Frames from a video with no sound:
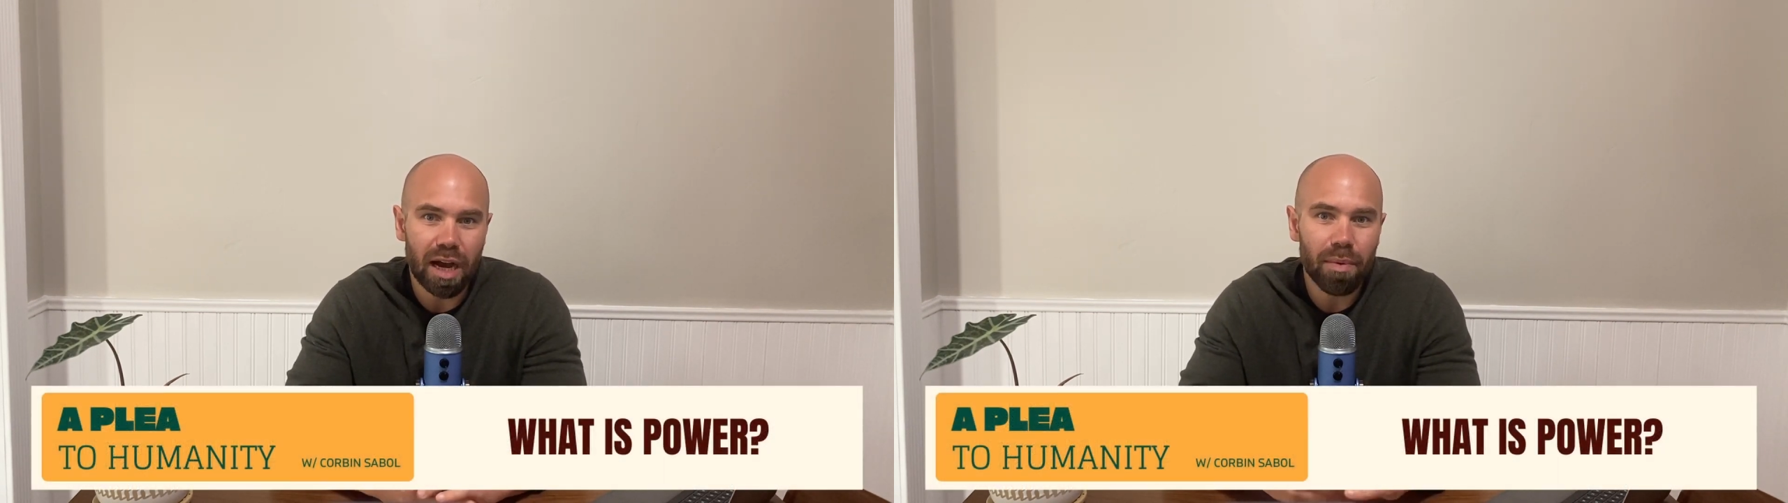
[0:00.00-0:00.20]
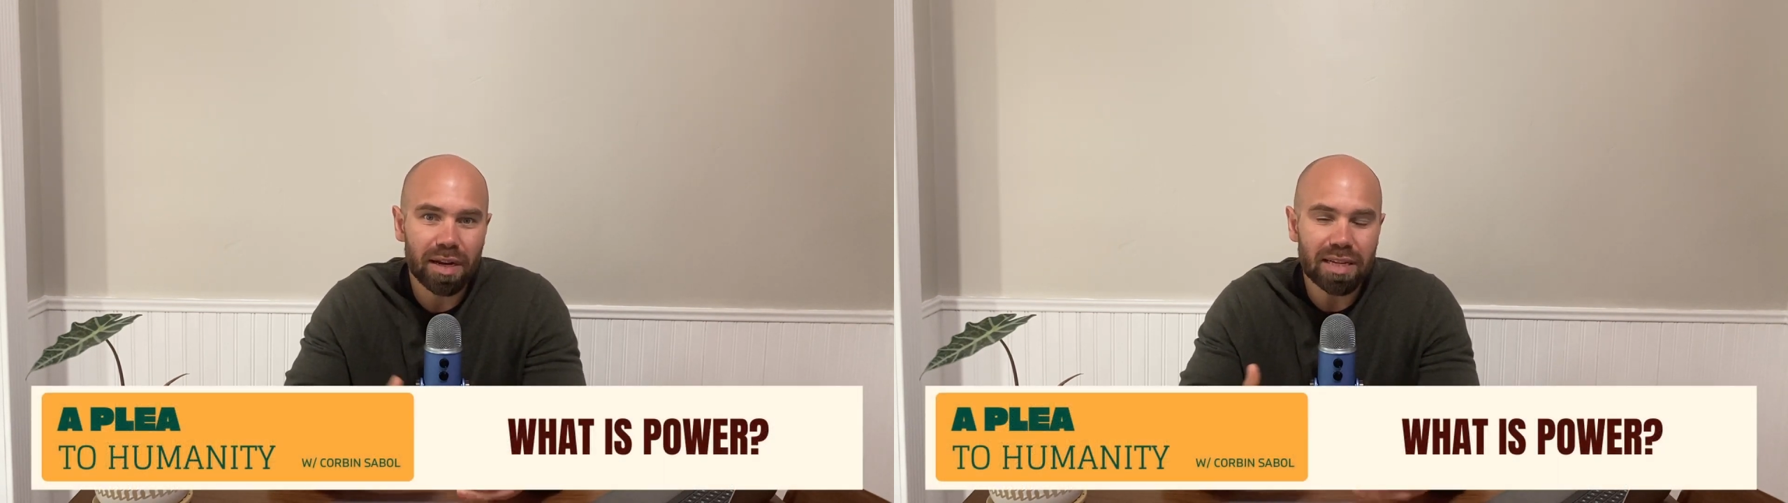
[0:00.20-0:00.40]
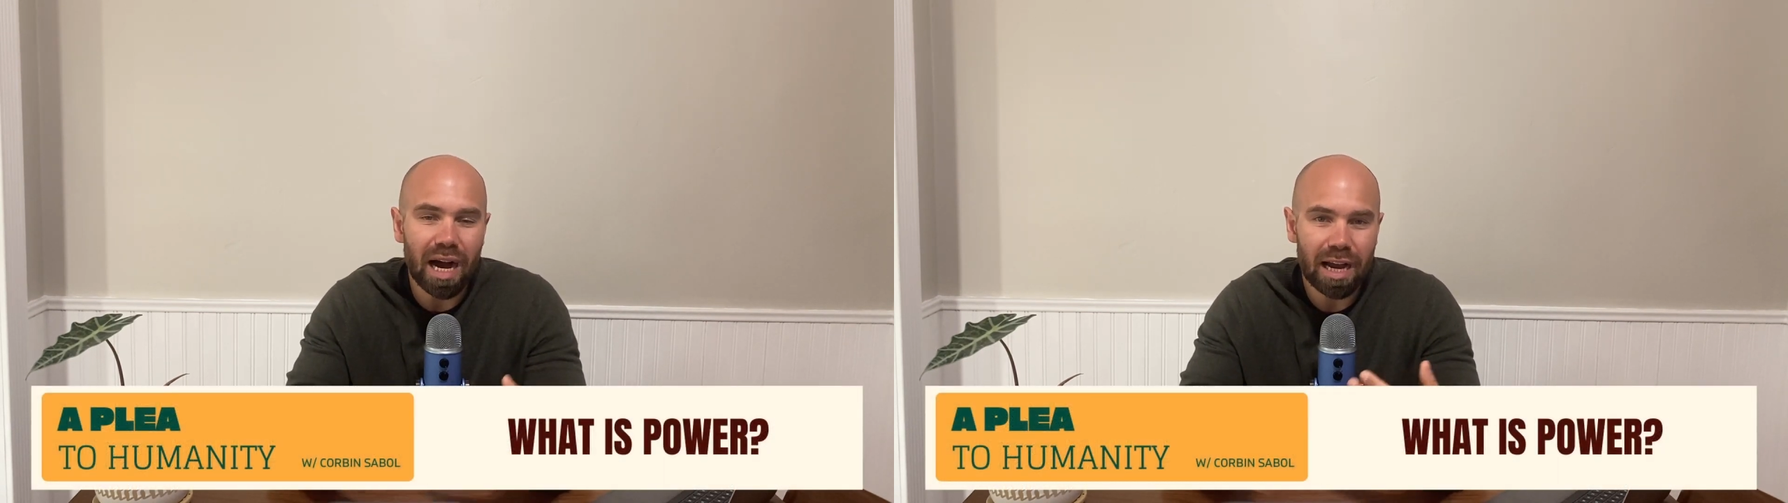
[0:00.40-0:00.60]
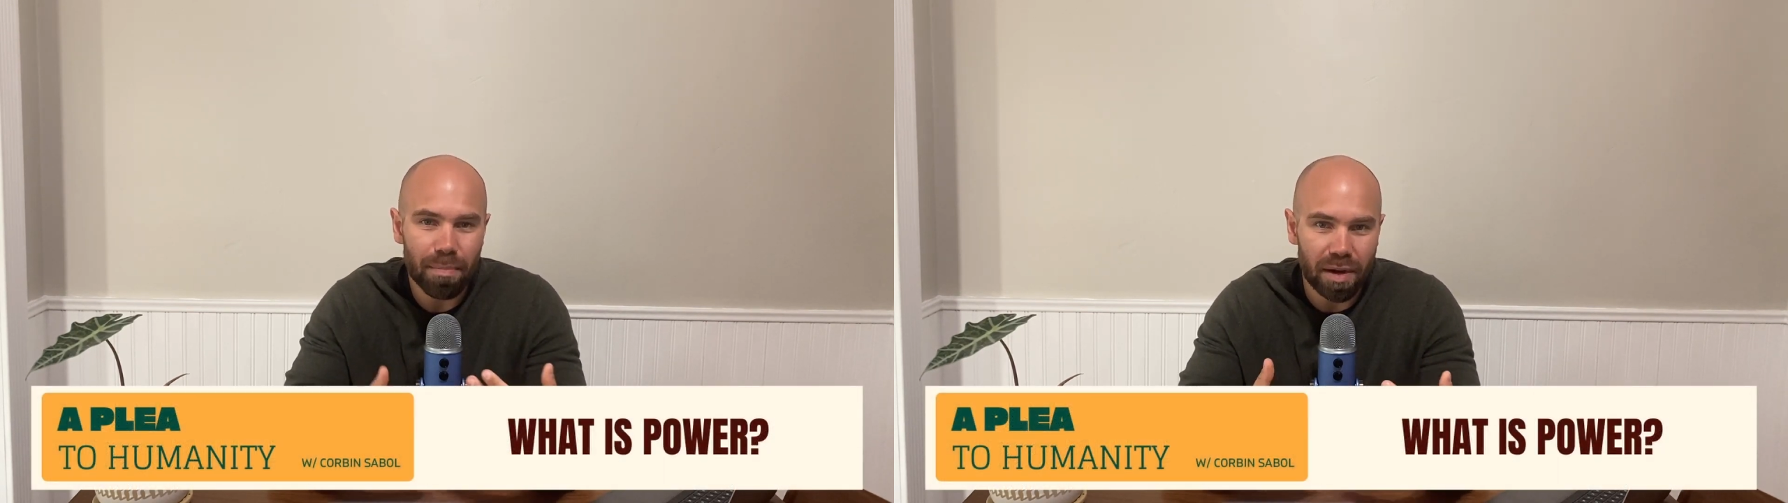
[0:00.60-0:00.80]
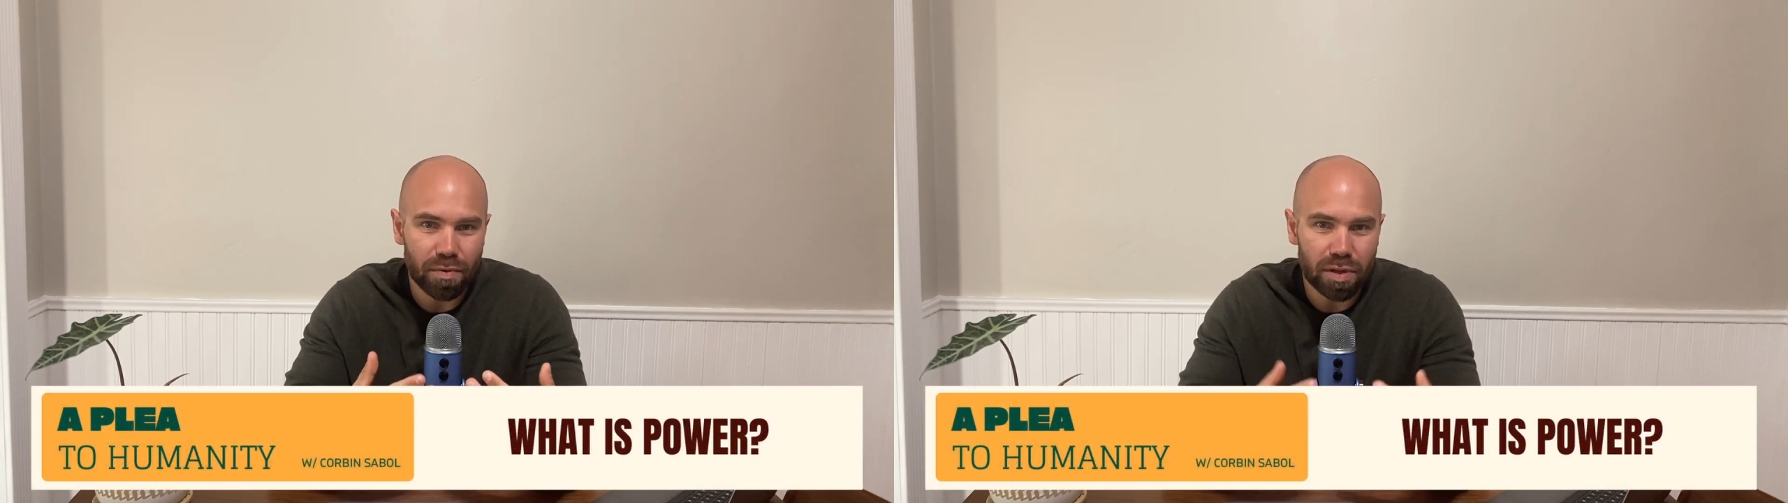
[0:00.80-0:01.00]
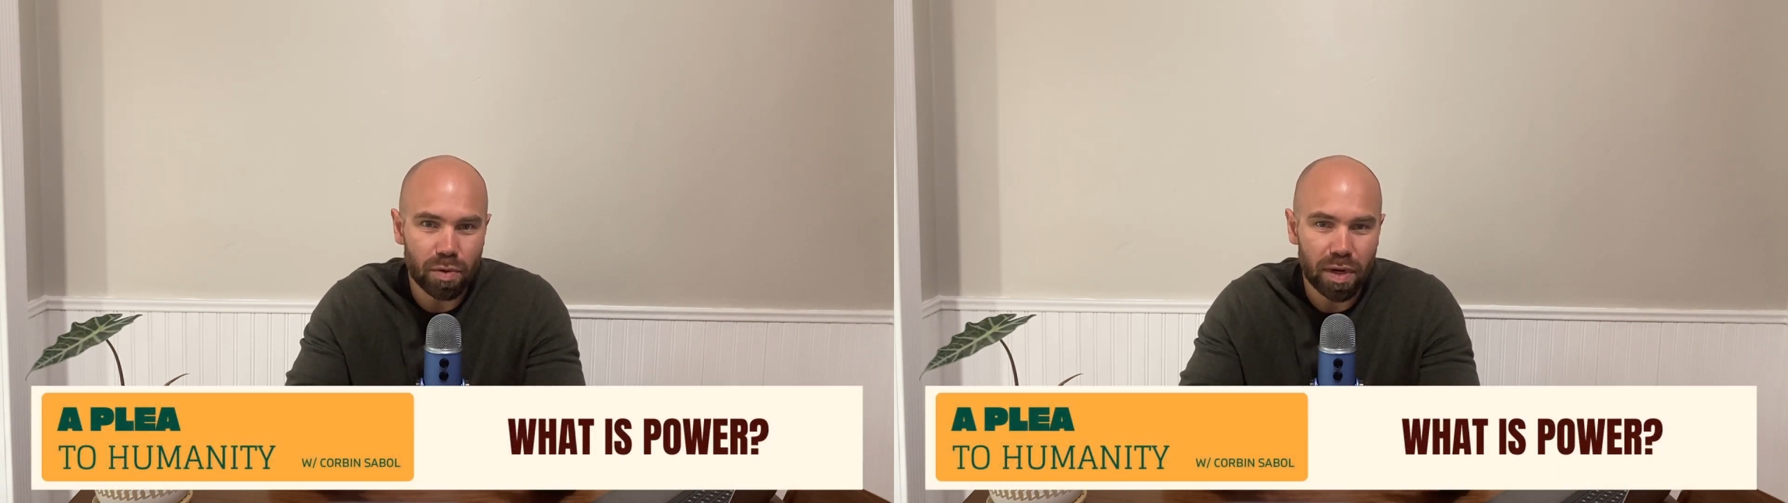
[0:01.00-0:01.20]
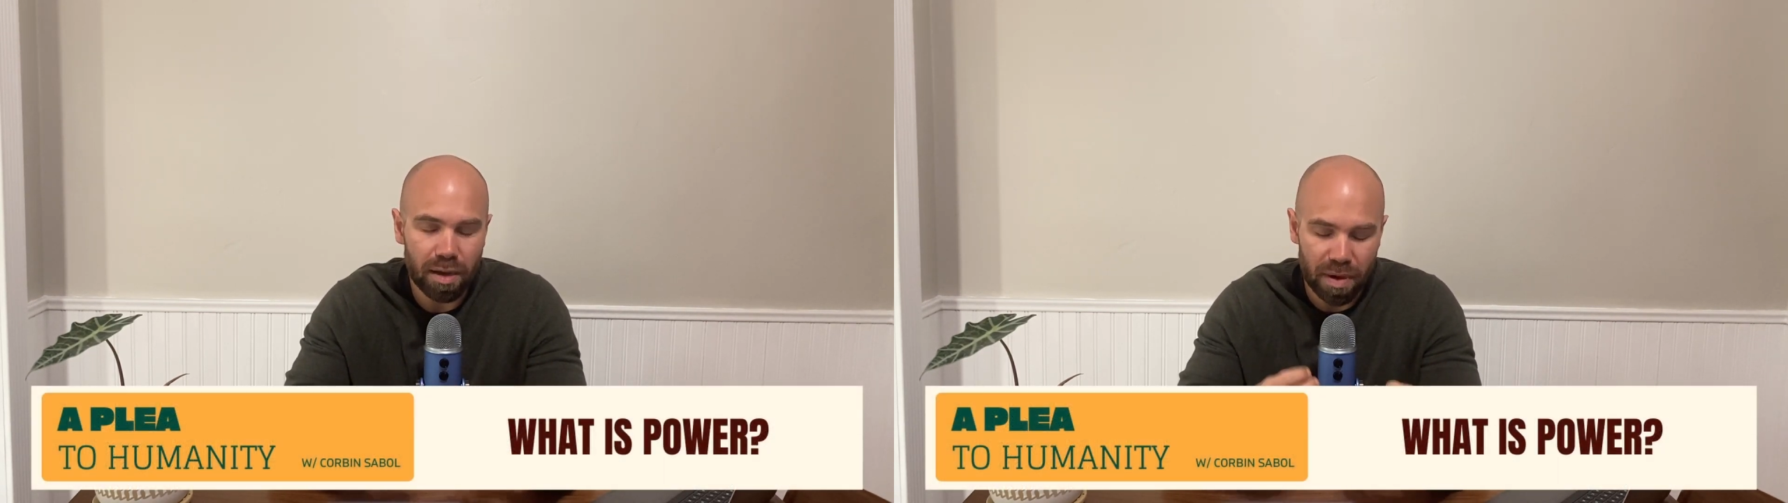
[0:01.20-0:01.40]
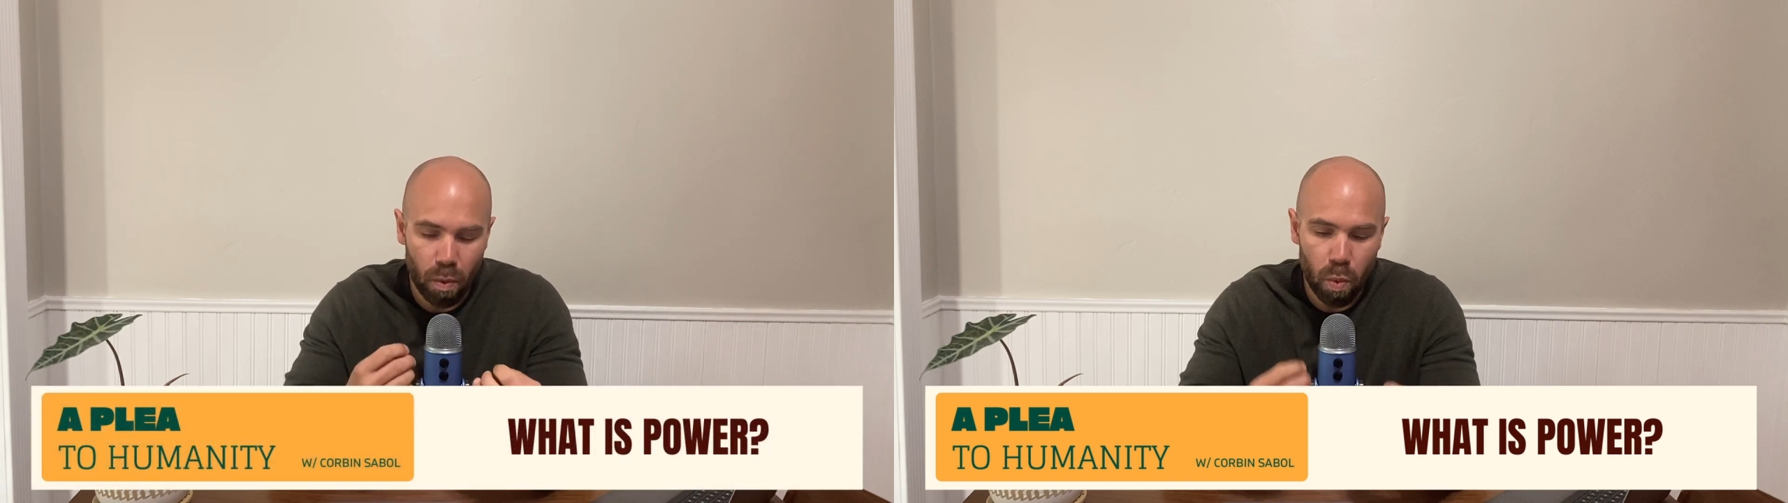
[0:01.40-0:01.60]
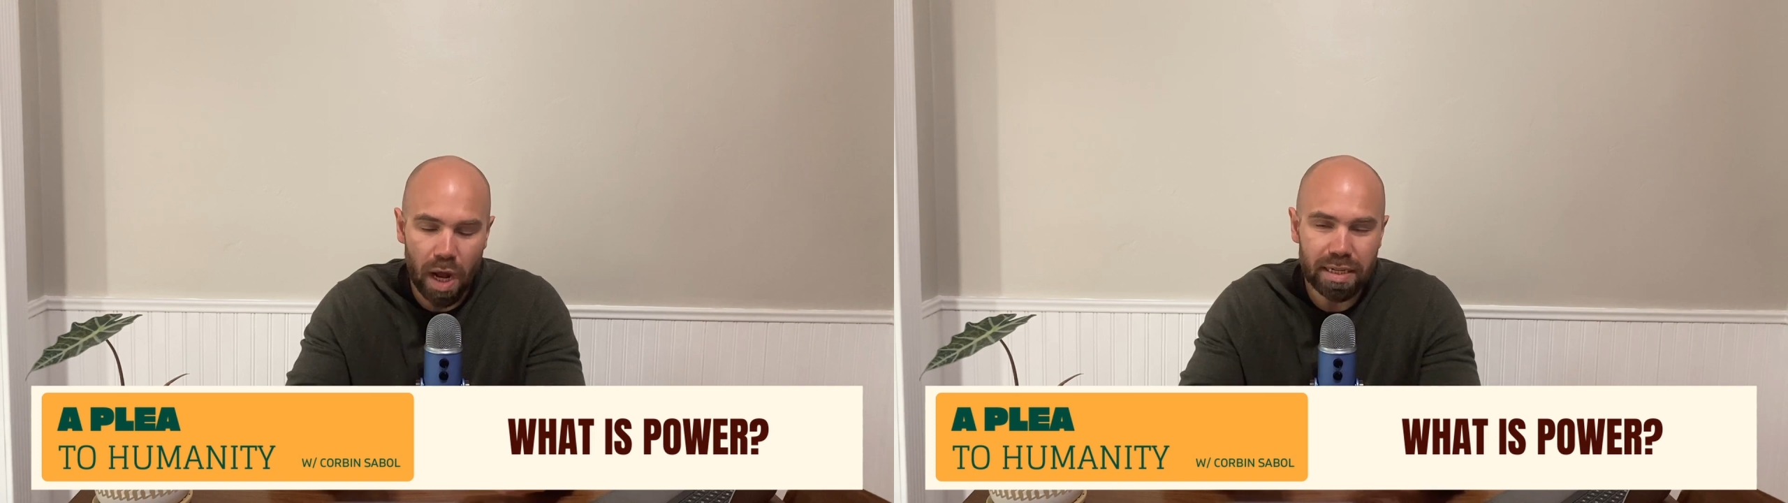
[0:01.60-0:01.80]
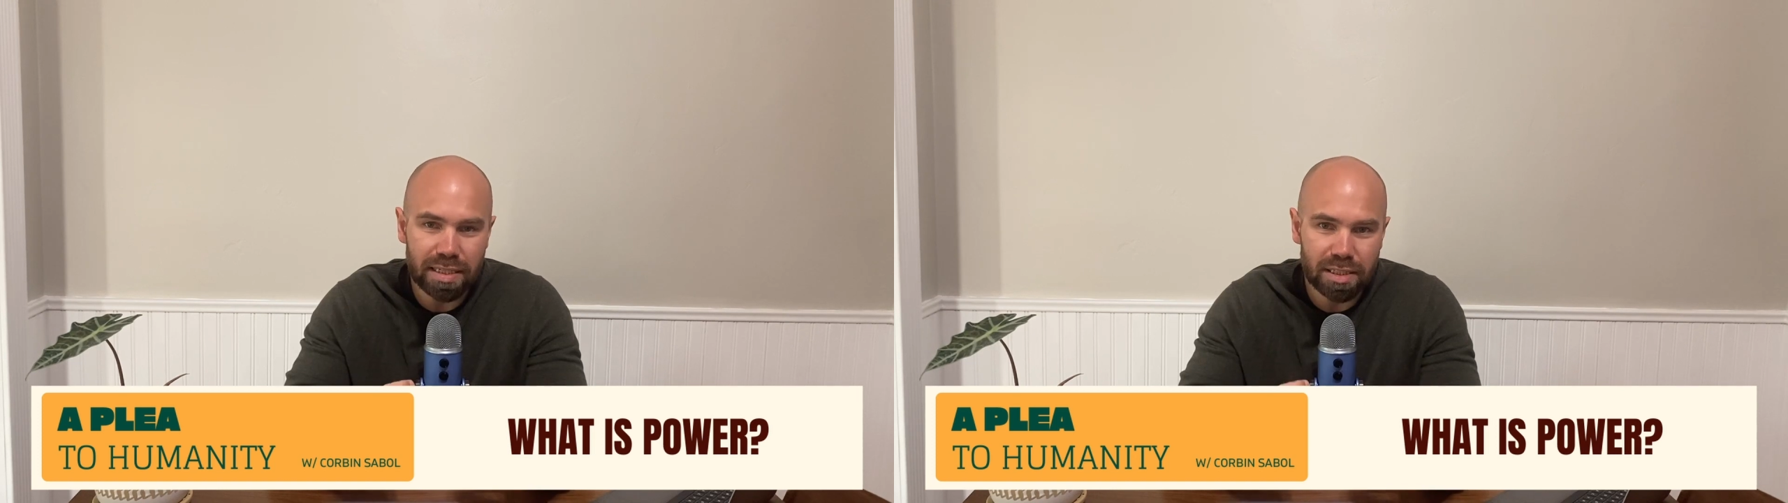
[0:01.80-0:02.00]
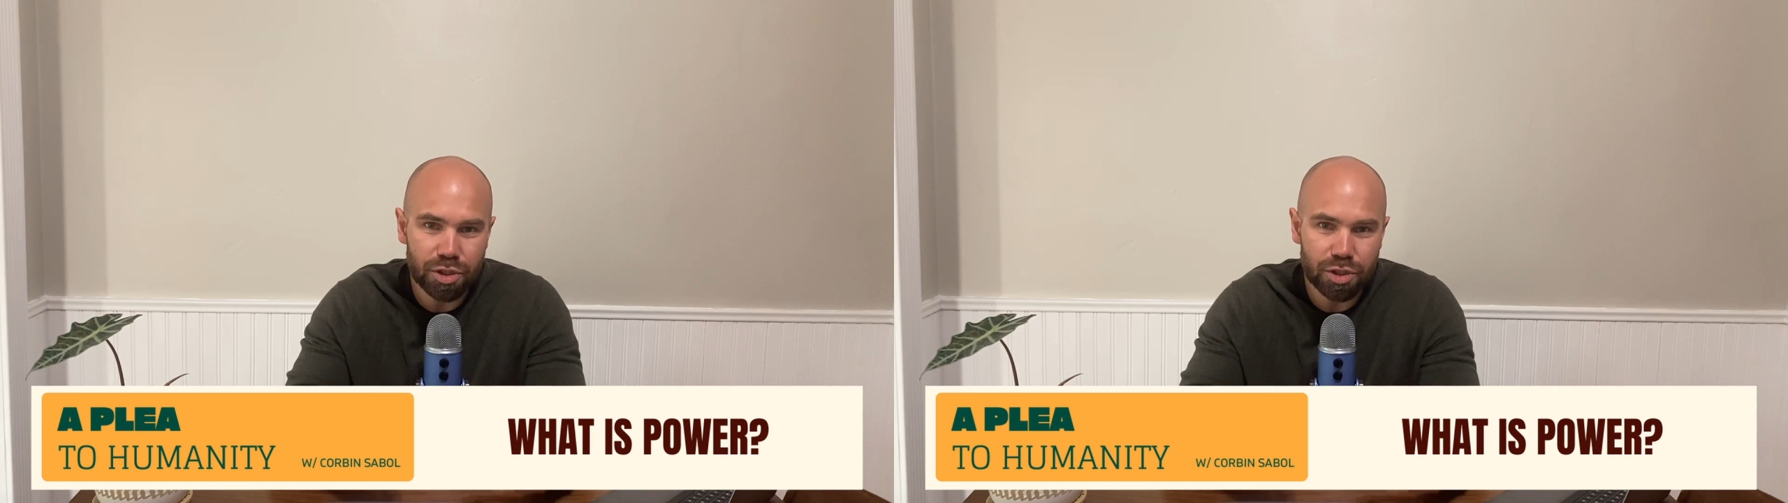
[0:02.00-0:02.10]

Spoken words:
I want to talk real quick about what does